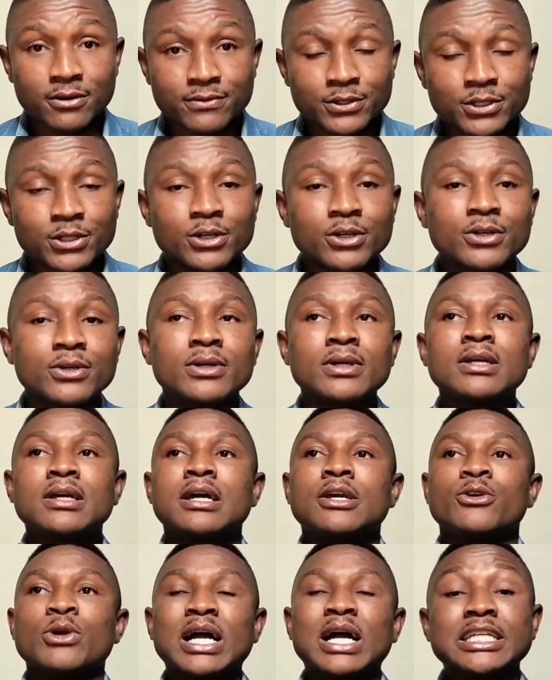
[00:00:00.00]
You know,
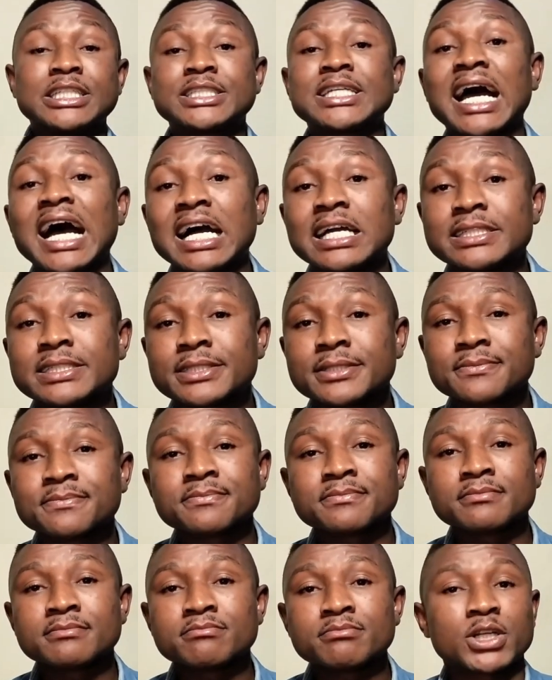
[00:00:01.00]
you are in charge
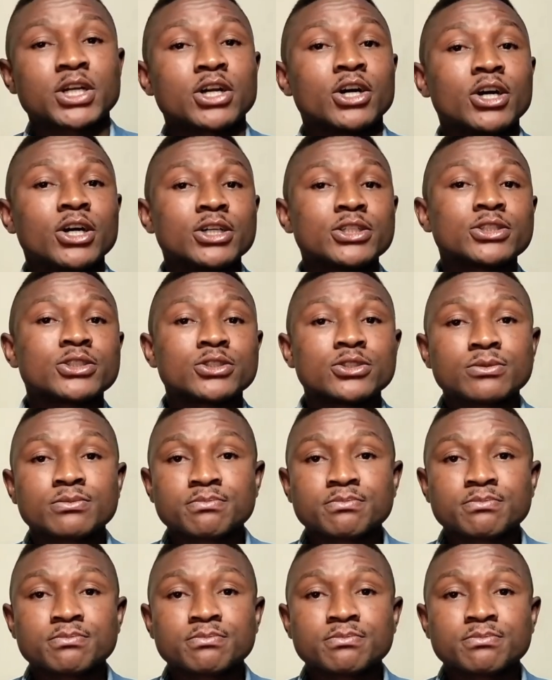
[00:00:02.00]
because,